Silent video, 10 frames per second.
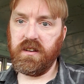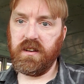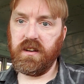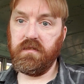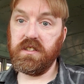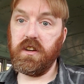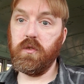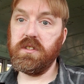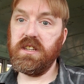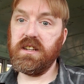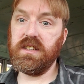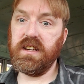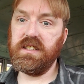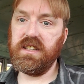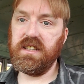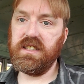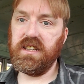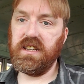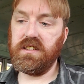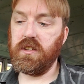it was an 06
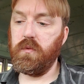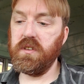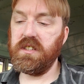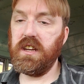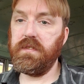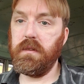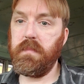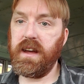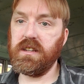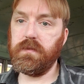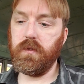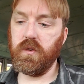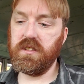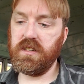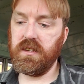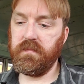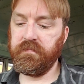ICCE, so it wasn't even a Maxxforce.